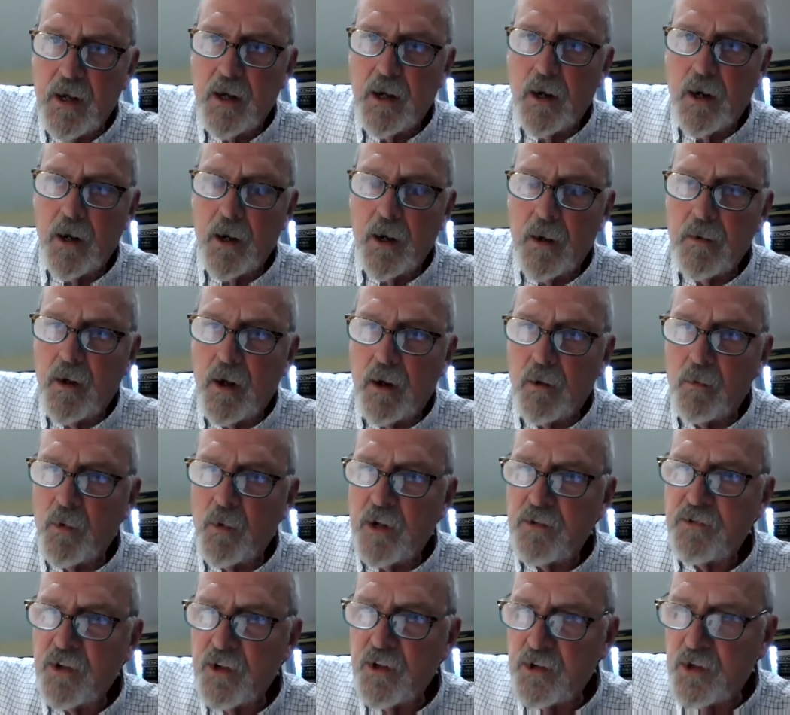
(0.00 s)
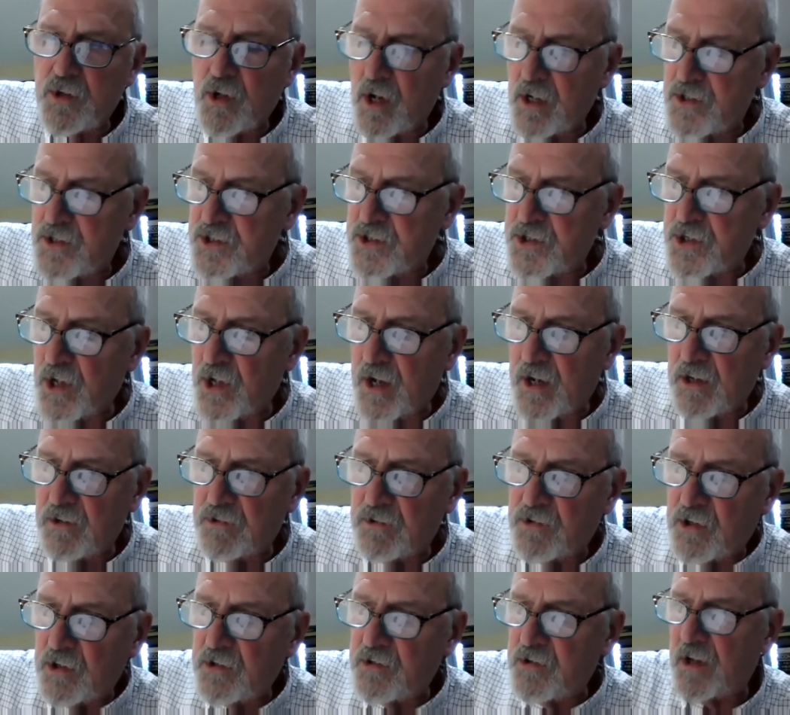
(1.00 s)
A recent Dutch study
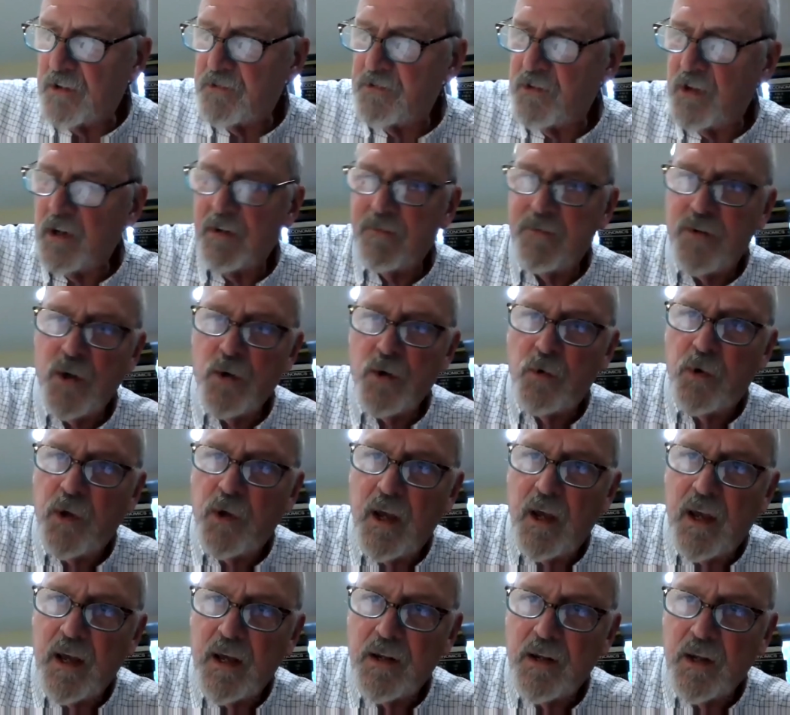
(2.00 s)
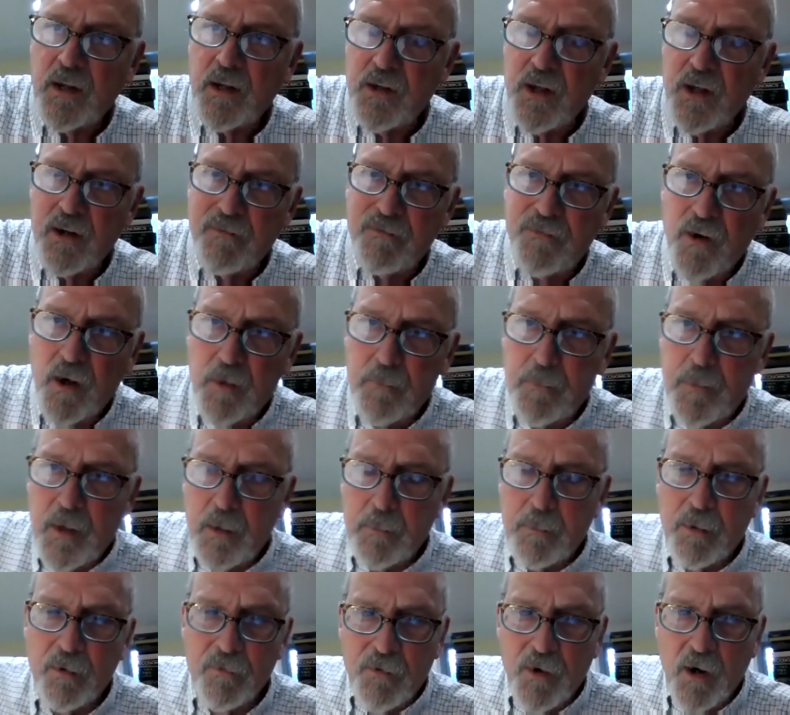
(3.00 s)
suggested if you can't identify
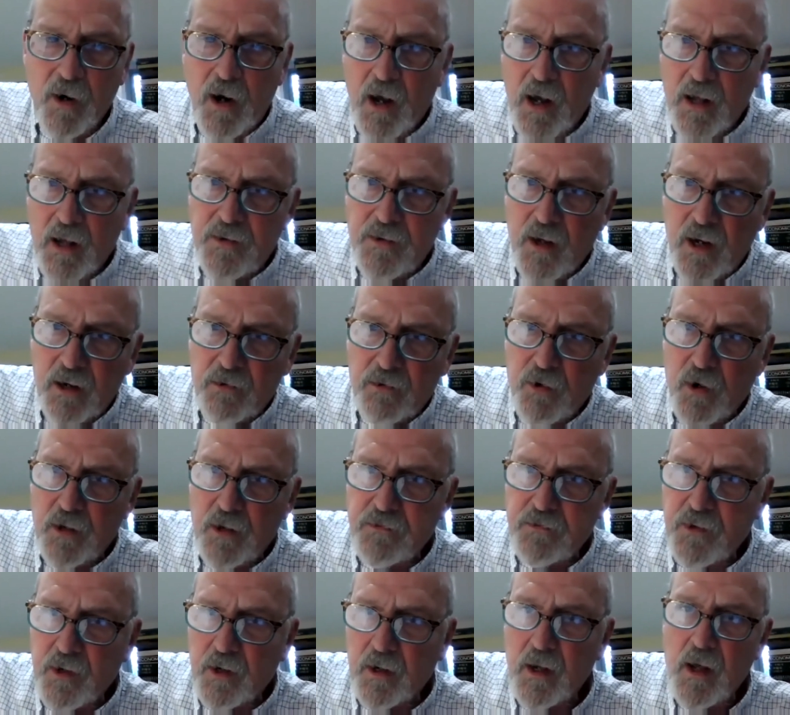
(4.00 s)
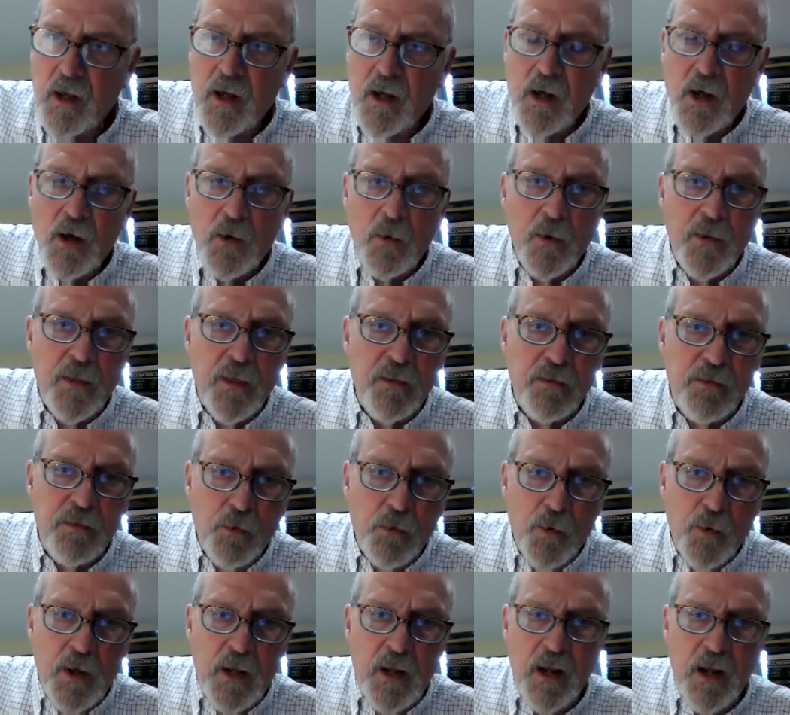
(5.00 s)
people for contact tracing within
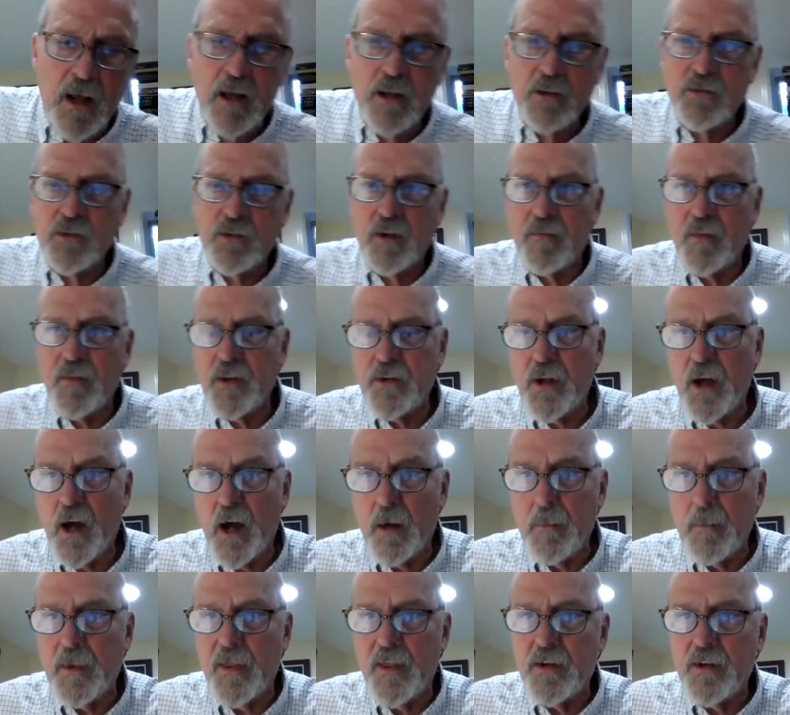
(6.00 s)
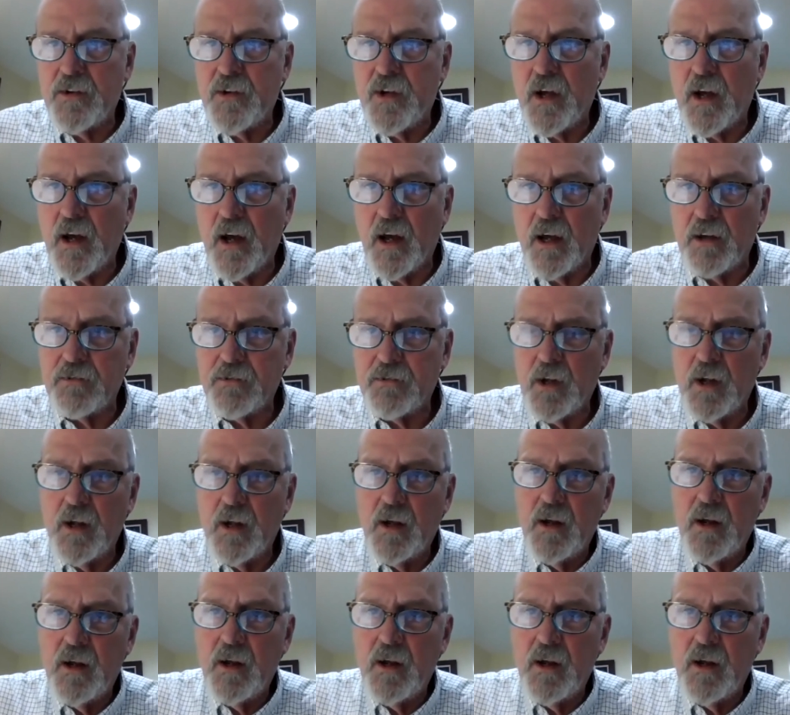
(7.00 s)
3 days of the time of the test,